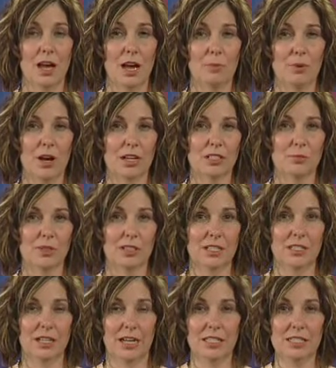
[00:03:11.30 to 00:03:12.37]
Approximately
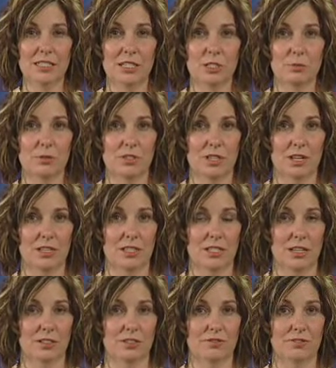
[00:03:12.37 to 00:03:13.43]
96% of the
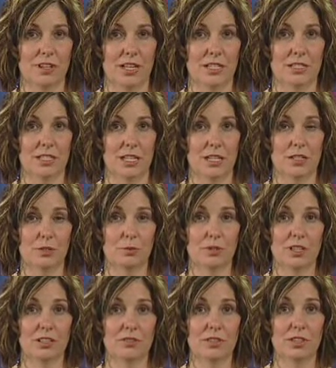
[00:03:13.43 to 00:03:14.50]
Delta flight attendants were
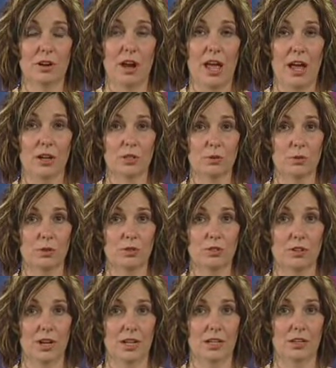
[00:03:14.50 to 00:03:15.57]
given their actual
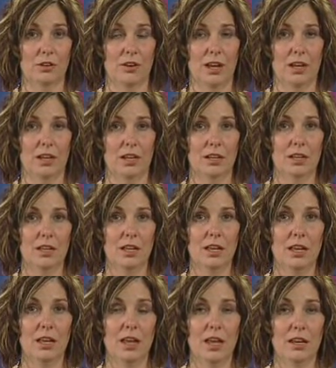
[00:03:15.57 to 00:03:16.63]
training credit,
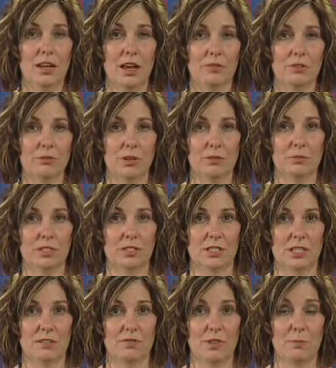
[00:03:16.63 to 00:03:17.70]
and everyone
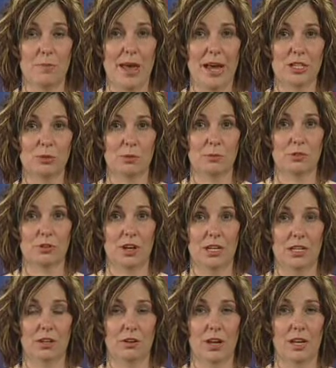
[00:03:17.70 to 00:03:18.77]
received the maximum
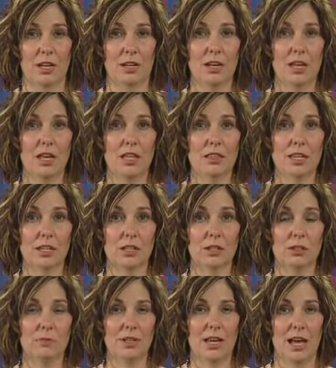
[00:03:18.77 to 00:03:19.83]
training credit that
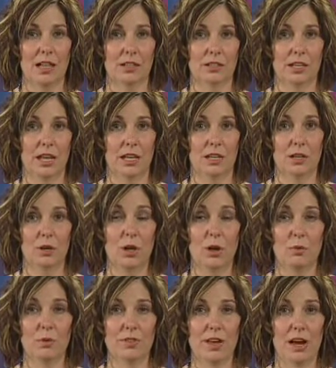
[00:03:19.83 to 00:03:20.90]
could be allocated
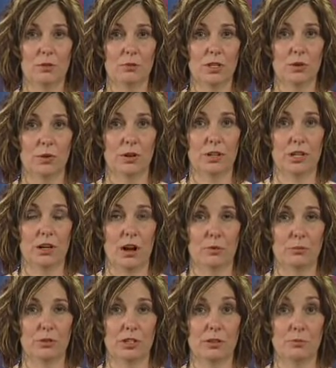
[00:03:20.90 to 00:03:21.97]
without reordering our
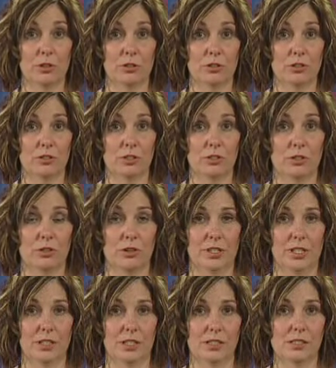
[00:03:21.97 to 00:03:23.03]
pre-merger
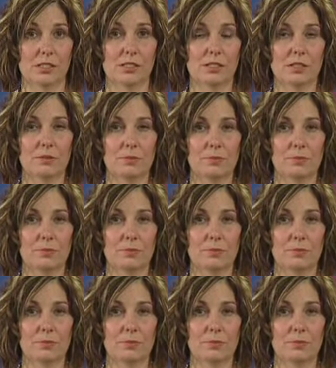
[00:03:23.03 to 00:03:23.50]
seniority list.